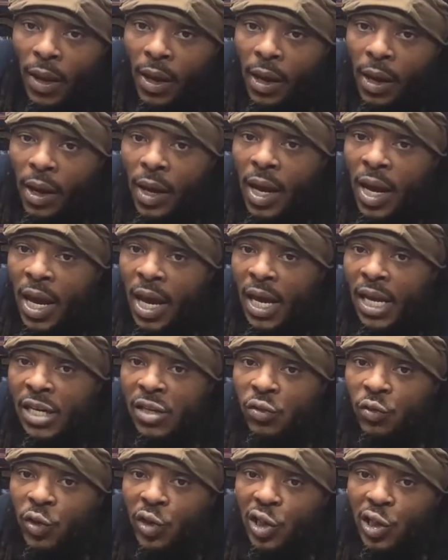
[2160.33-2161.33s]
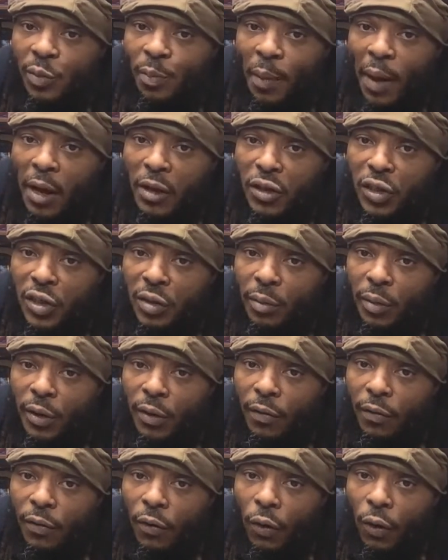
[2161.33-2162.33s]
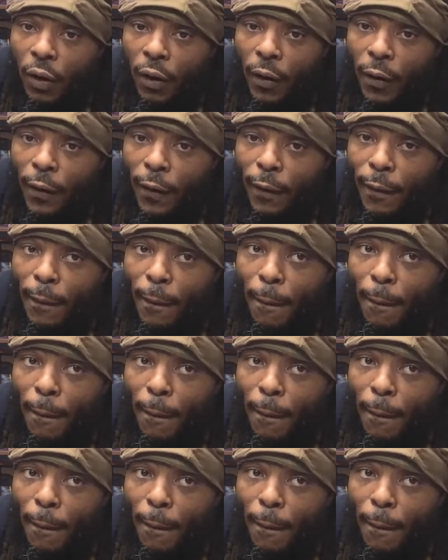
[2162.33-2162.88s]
he is responsible for her.